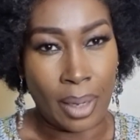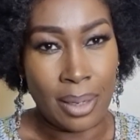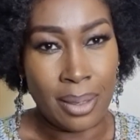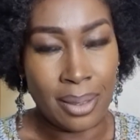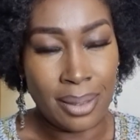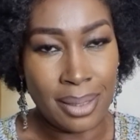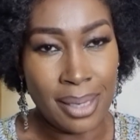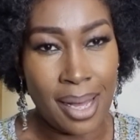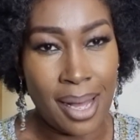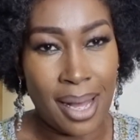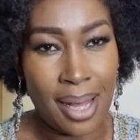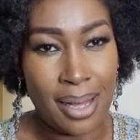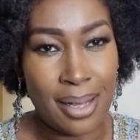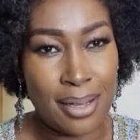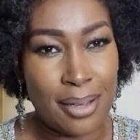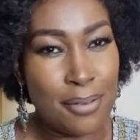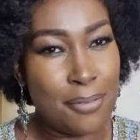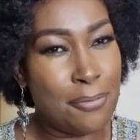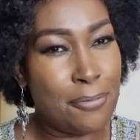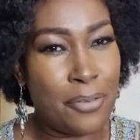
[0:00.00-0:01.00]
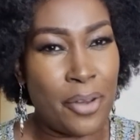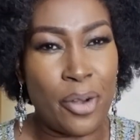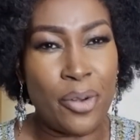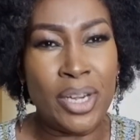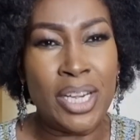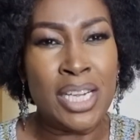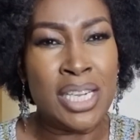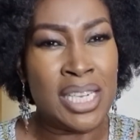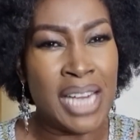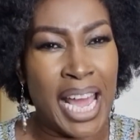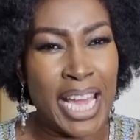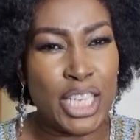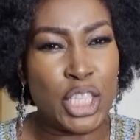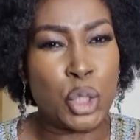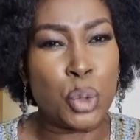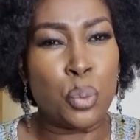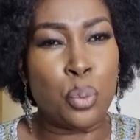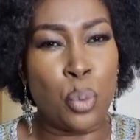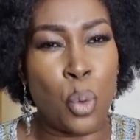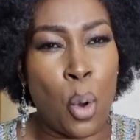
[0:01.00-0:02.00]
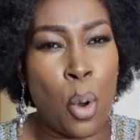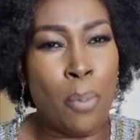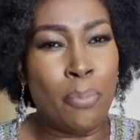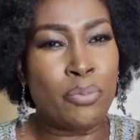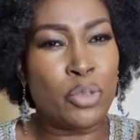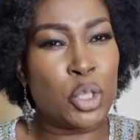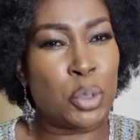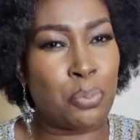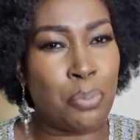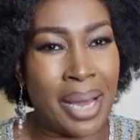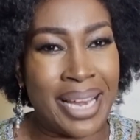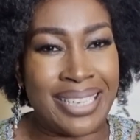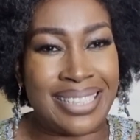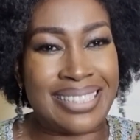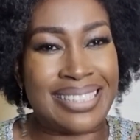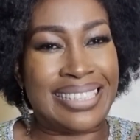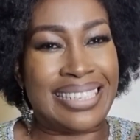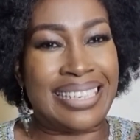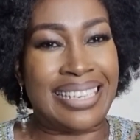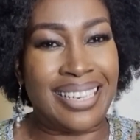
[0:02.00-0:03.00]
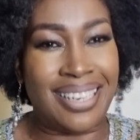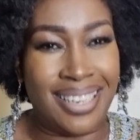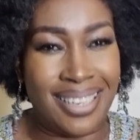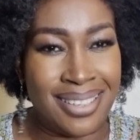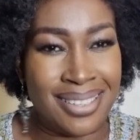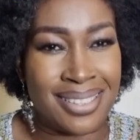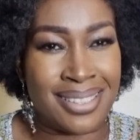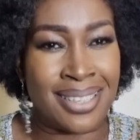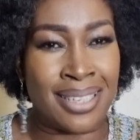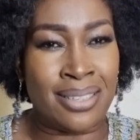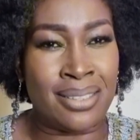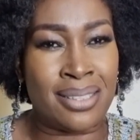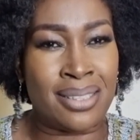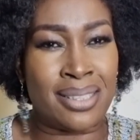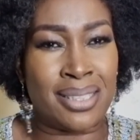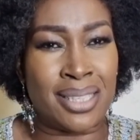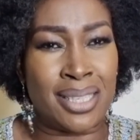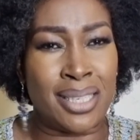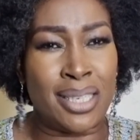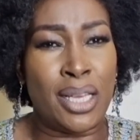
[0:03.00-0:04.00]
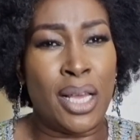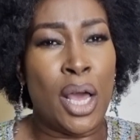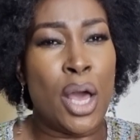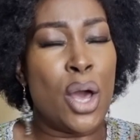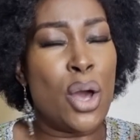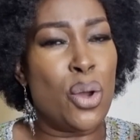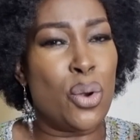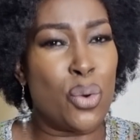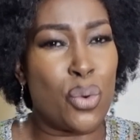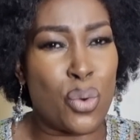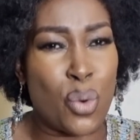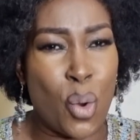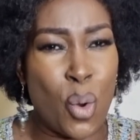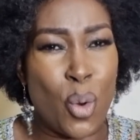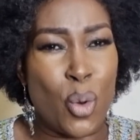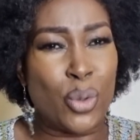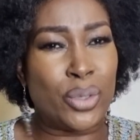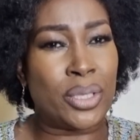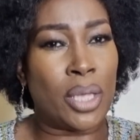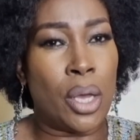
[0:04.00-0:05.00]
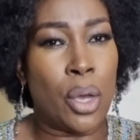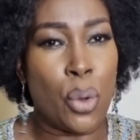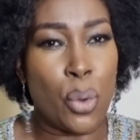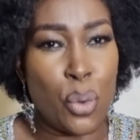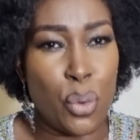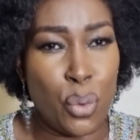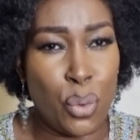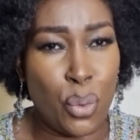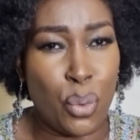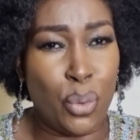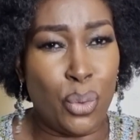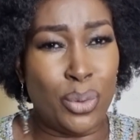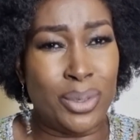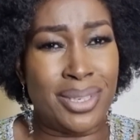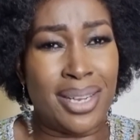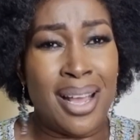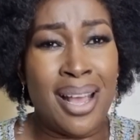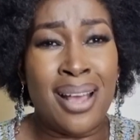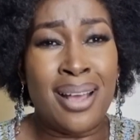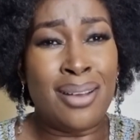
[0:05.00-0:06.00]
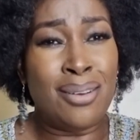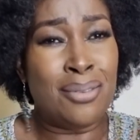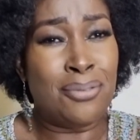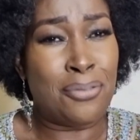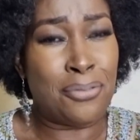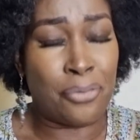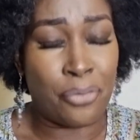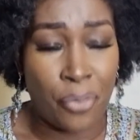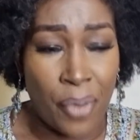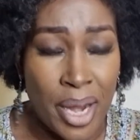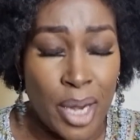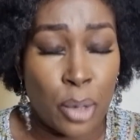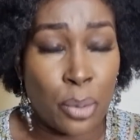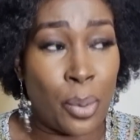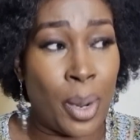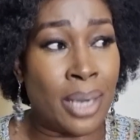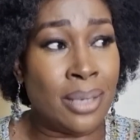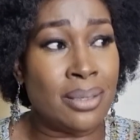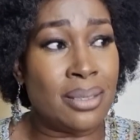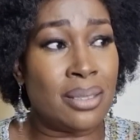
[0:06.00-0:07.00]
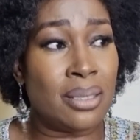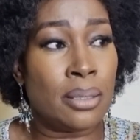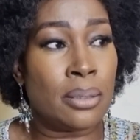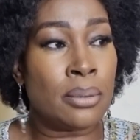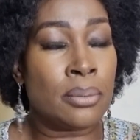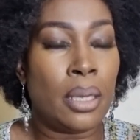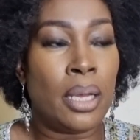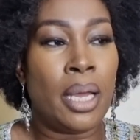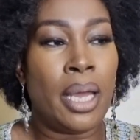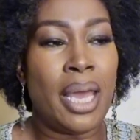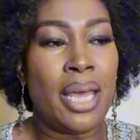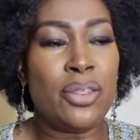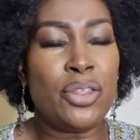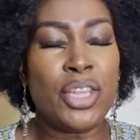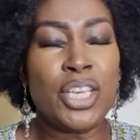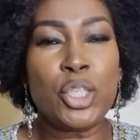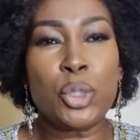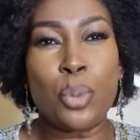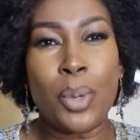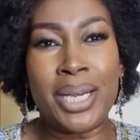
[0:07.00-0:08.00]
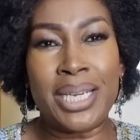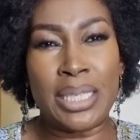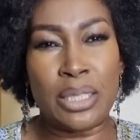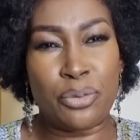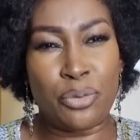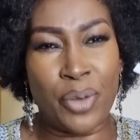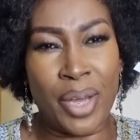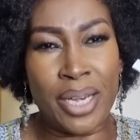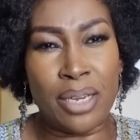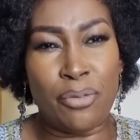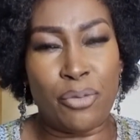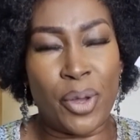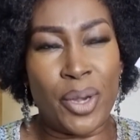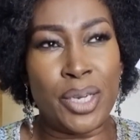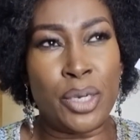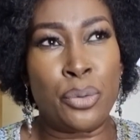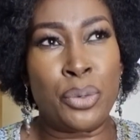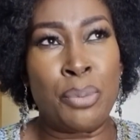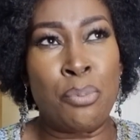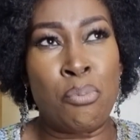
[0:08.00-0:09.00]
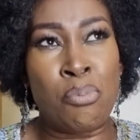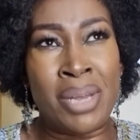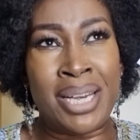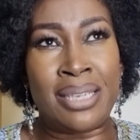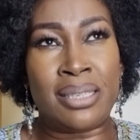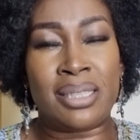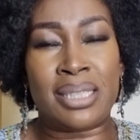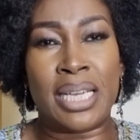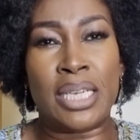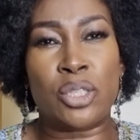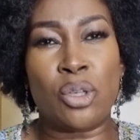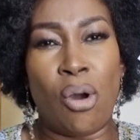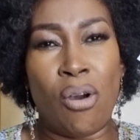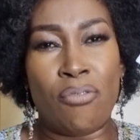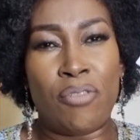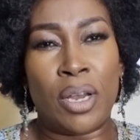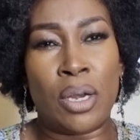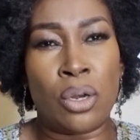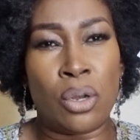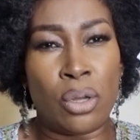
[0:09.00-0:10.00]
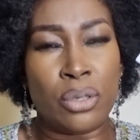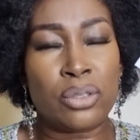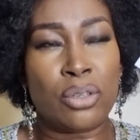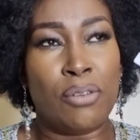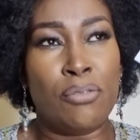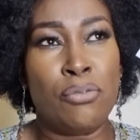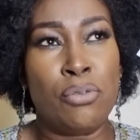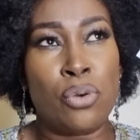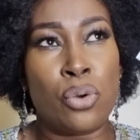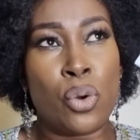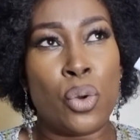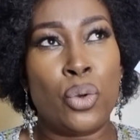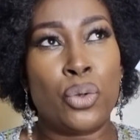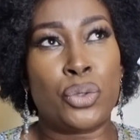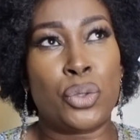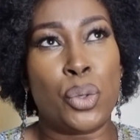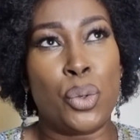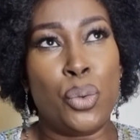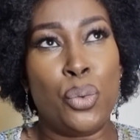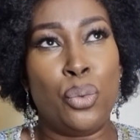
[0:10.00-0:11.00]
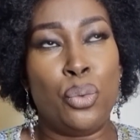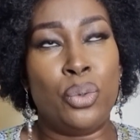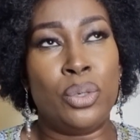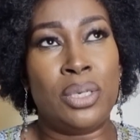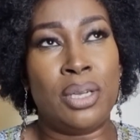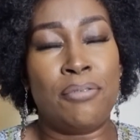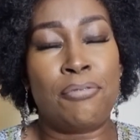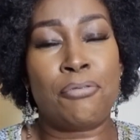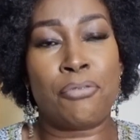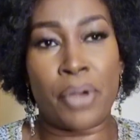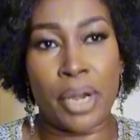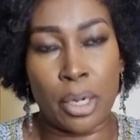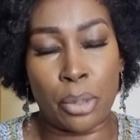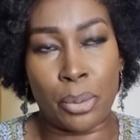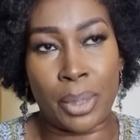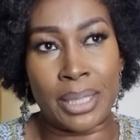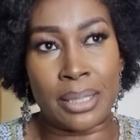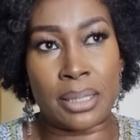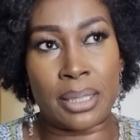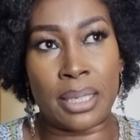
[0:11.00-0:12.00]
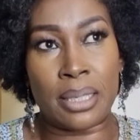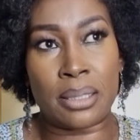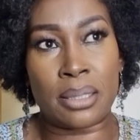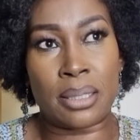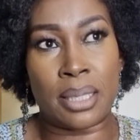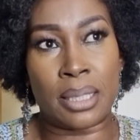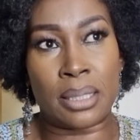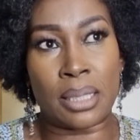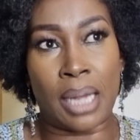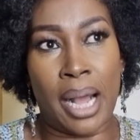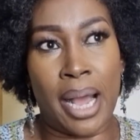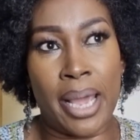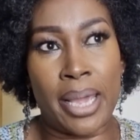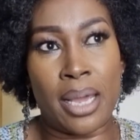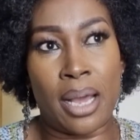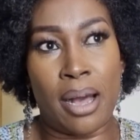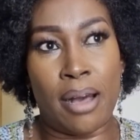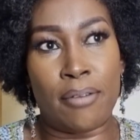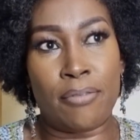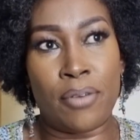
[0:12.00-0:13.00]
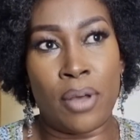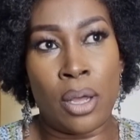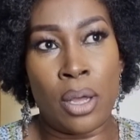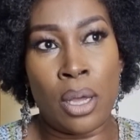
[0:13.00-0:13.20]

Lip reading: Yeah, very nice, warm, spicy, incensey, rose, oud fragrance. And this one is very, very reminiscent of a lot of rose oud fragrances that I have